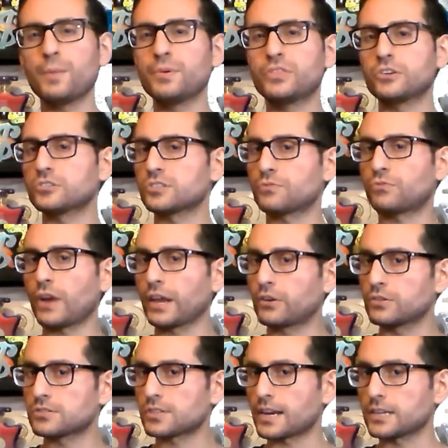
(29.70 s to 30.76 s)
Maybe there's a
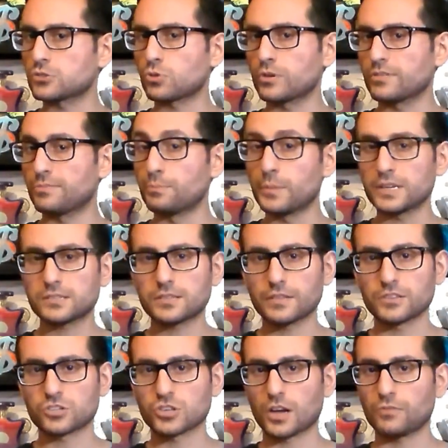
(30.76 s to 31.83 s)
fragrance that I sort of missed
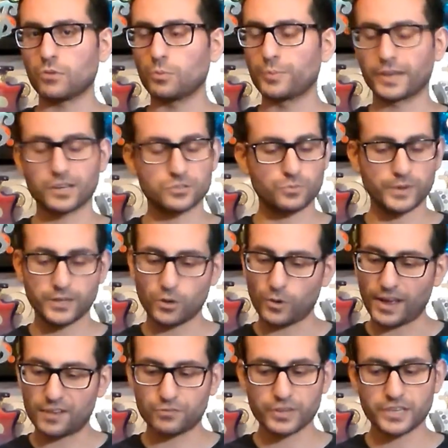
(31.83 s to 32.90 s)
in the shuffle, because we
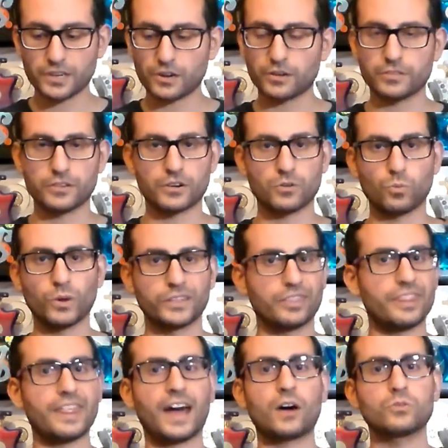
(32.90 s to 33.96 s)
know every year there are,
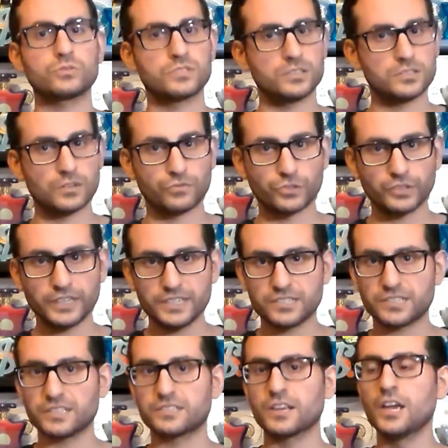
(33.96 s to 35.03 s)
what, thousands of
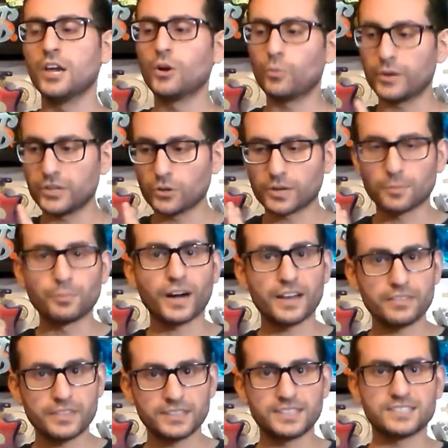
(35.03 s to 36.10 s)
releases. When you
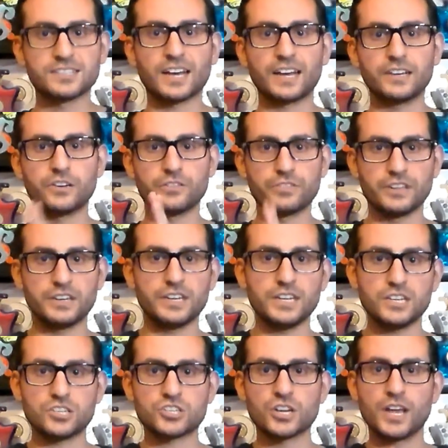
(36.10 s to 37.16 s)
combine the designer, the
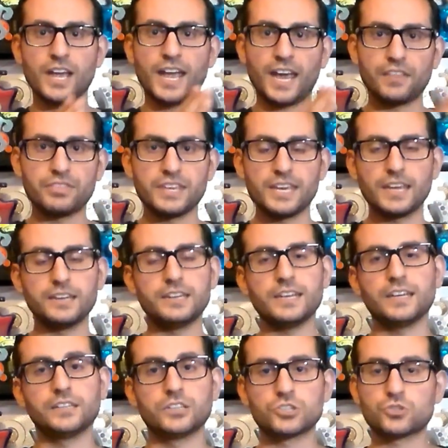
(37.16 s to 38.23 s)
niche, and the
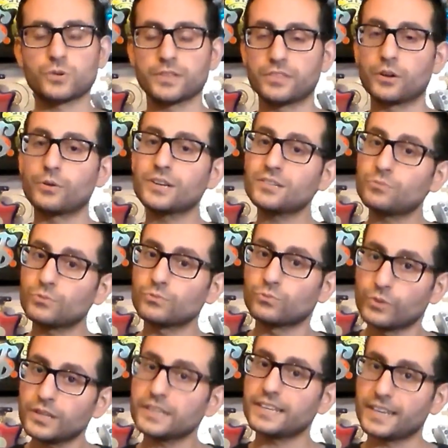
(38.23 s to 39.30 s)
indie industry, there
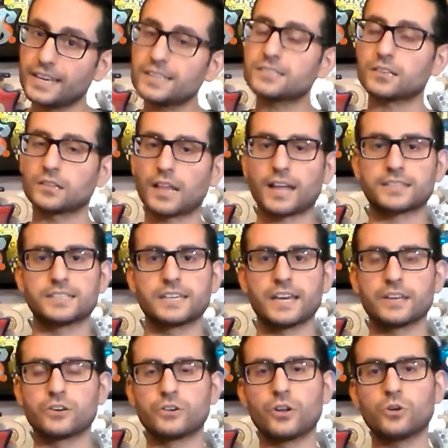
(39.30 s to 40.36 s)
really is a lot to
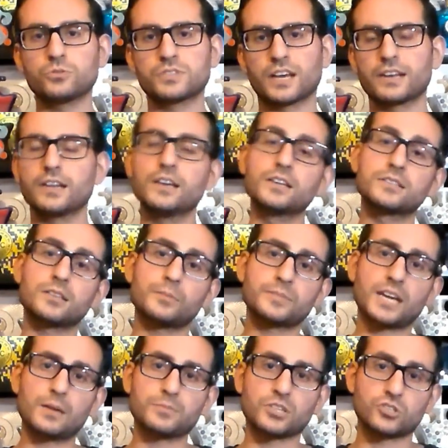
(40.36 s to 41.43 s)
get your nose on.
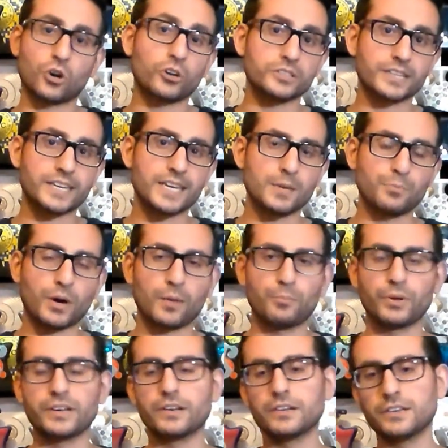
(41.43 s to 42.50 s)
Sometimes it's hard to keep
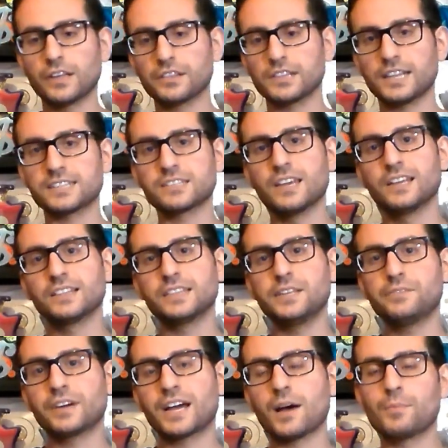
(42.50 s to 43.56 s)
up, but nonetheless,
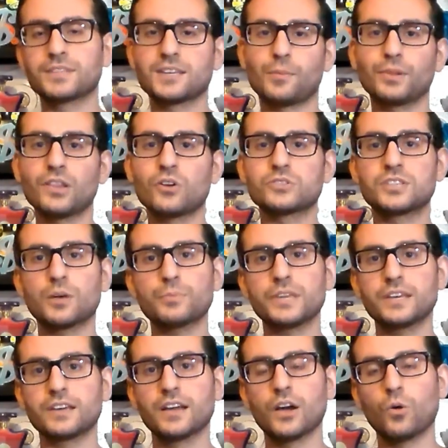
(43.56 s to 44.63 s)
leave a comment down below. Tell
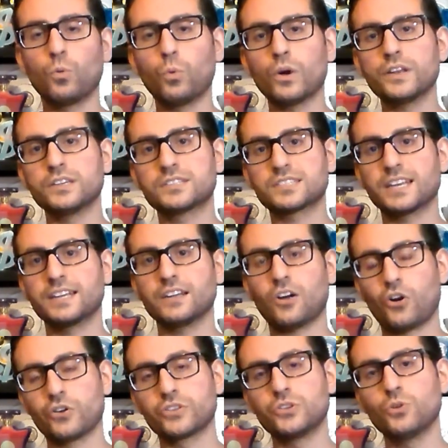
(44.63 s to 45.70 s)
me, what scent
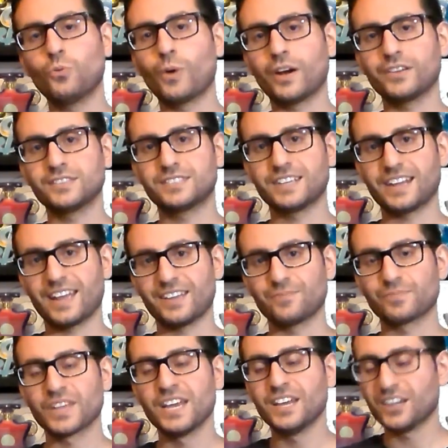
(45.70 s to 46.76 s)
are you wearing
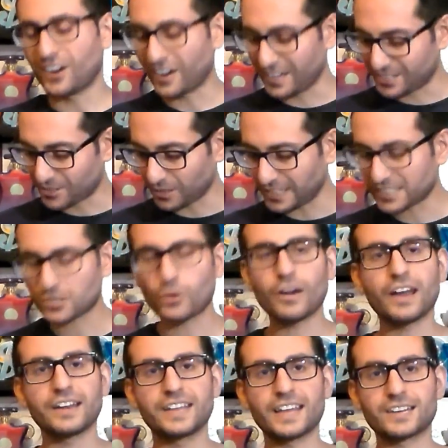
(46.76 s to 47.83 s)
today? All right, so let's go
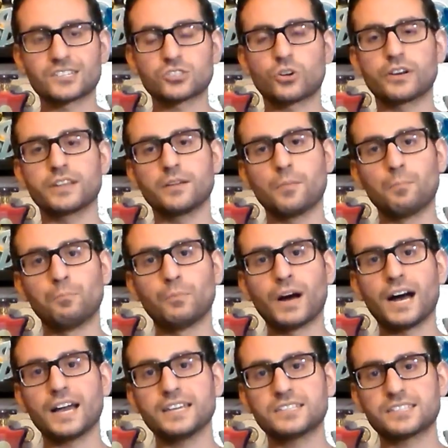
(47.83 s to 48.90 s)
ahead and get it started.
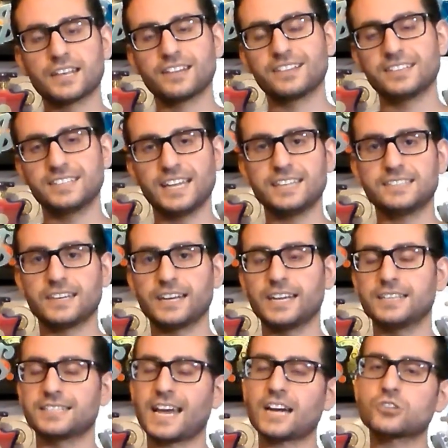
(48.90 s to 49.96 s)
My scent of the day
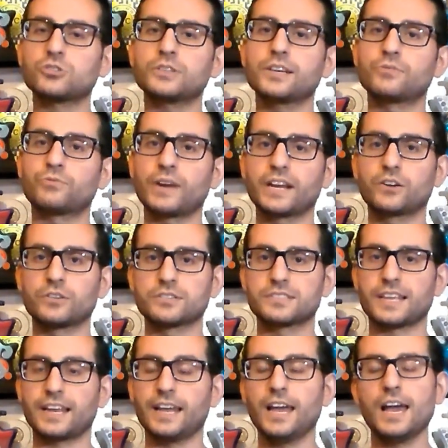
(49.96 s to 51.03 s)
today is actually a fragrance
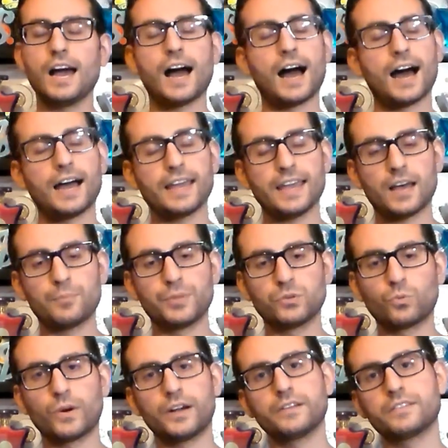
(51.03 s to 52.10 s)
that I have
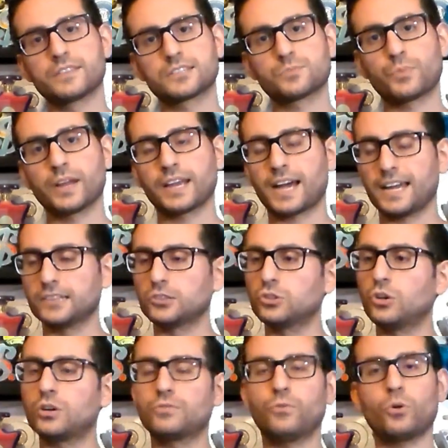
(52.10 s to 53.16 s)
been wearing this spring. I
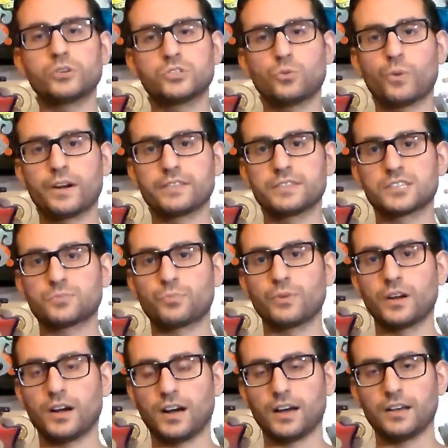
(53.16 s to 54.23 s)
look forward to wearing this,
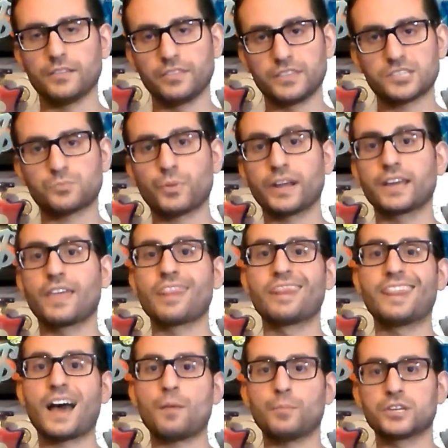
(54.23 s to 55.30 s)
uh, this spring
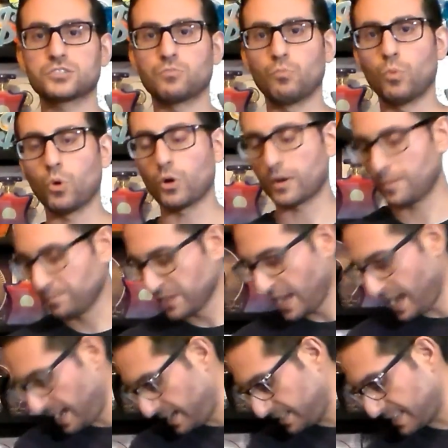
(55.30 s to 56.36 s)
that much more,
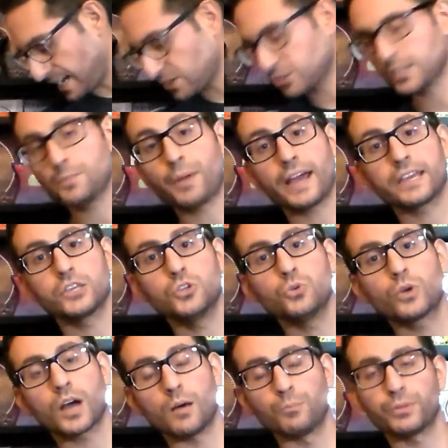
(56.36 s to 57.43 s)
and it's actually by a
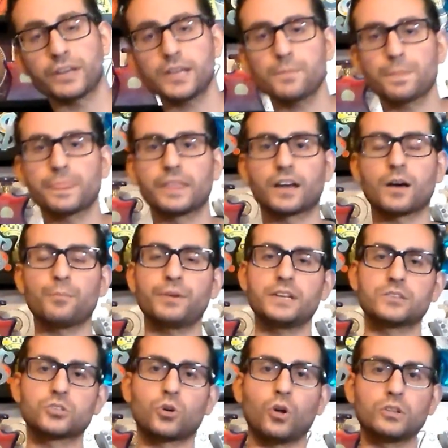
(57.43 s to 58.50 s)
new company. The
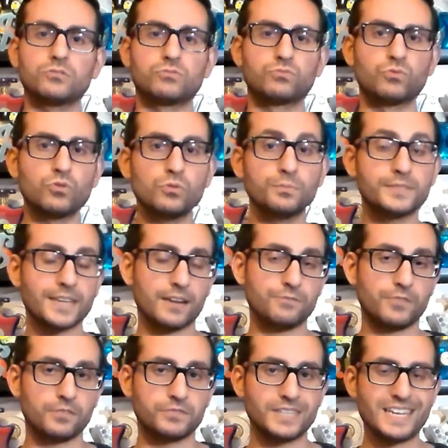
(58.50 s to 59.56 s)
company is called Room
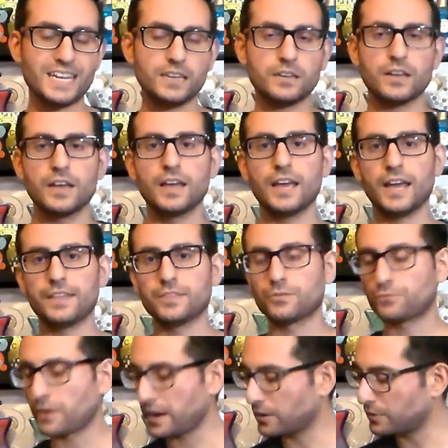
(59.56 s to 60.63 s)
ten fifteen, and the
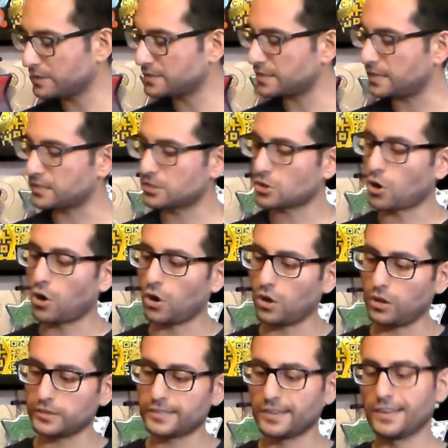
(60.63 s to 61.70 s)
fragrance is
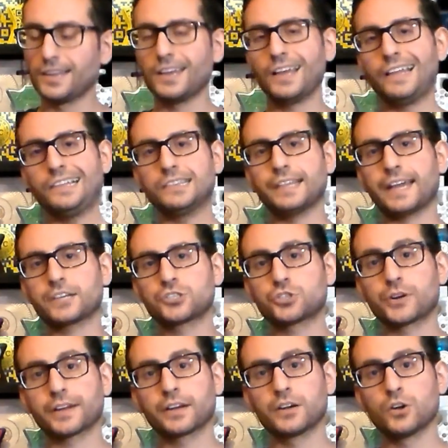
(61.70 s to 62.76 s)
called
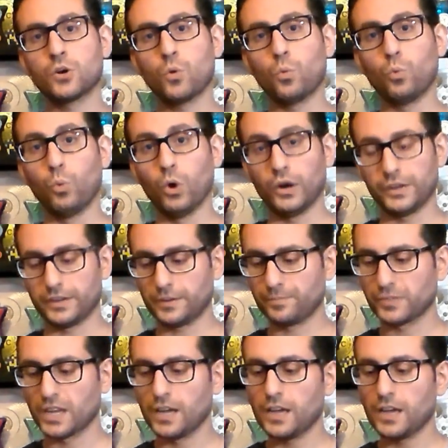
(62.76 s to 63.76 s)
Electric Wood.